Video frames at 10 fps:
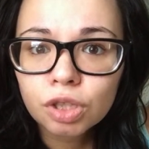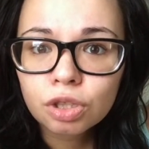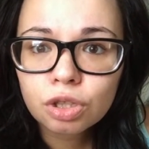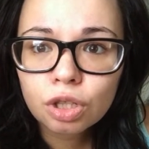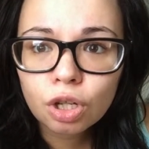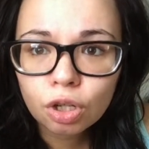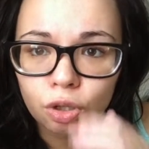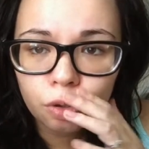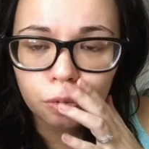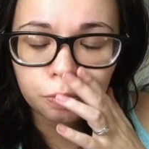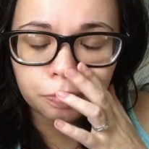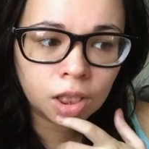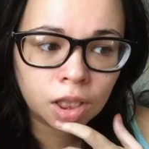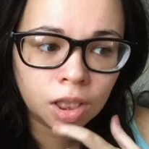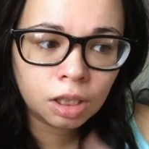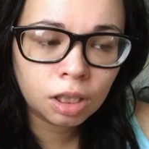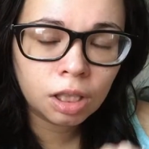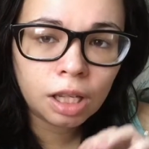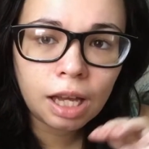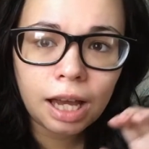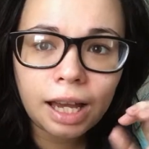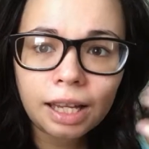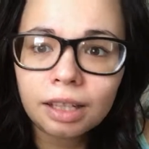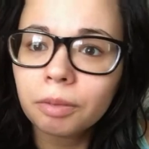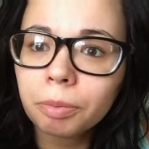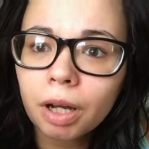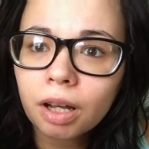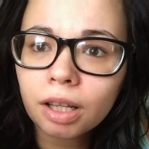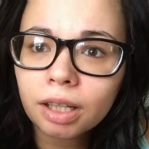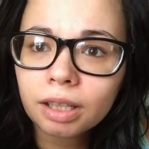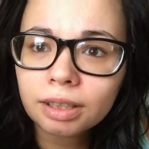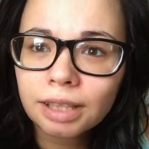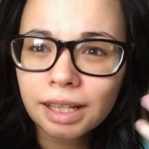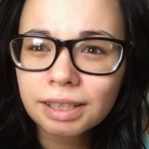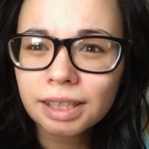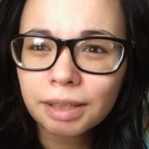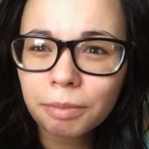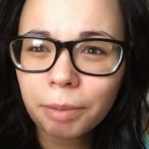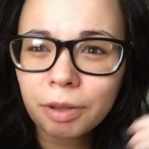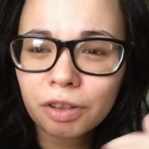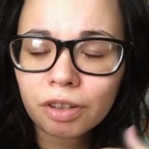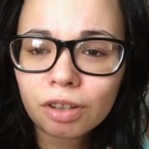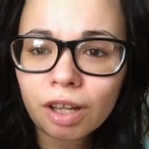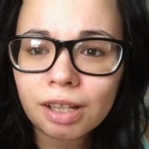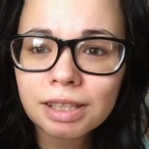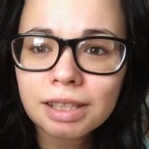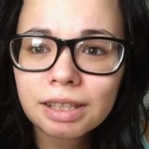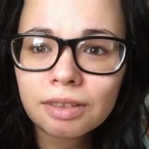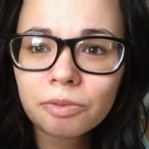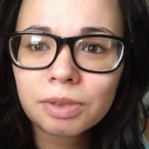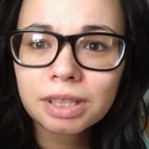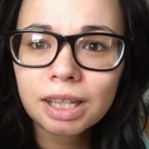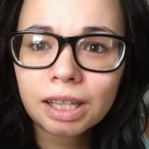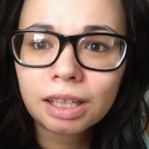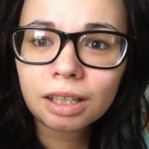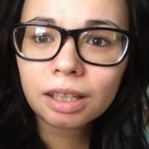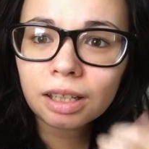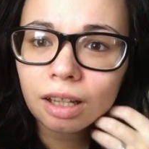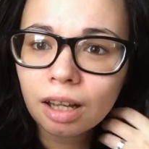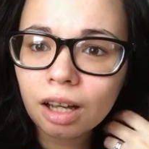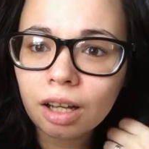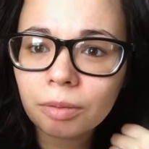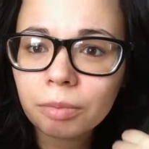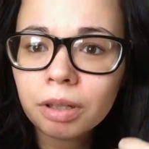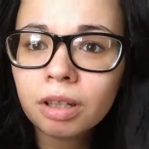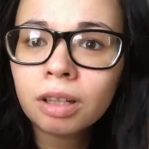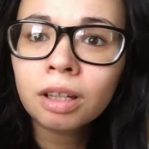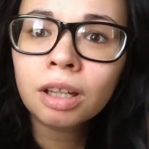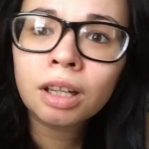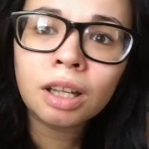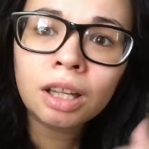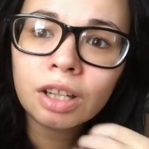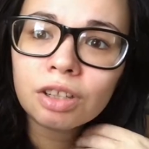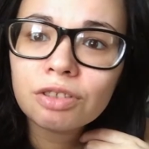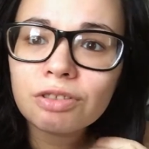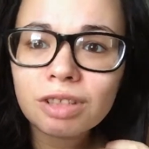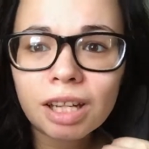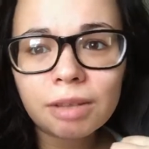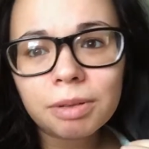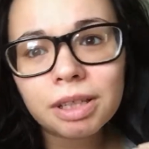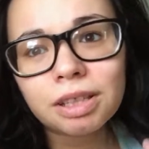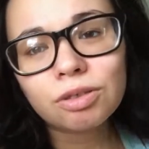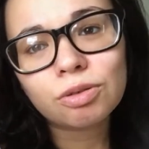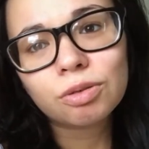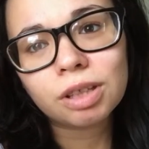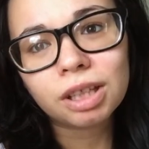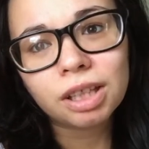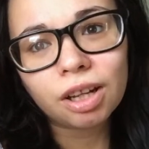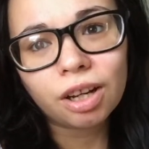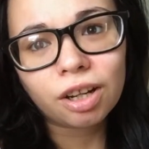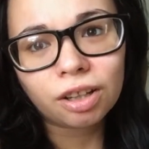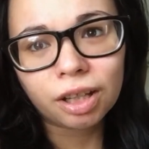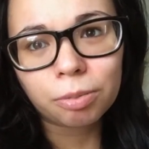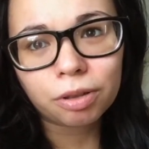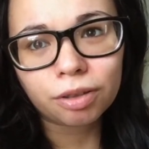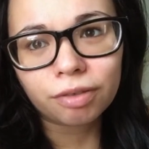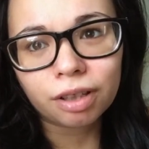So I ended up texting my mother-in-law and was like, could you take me to the ER labor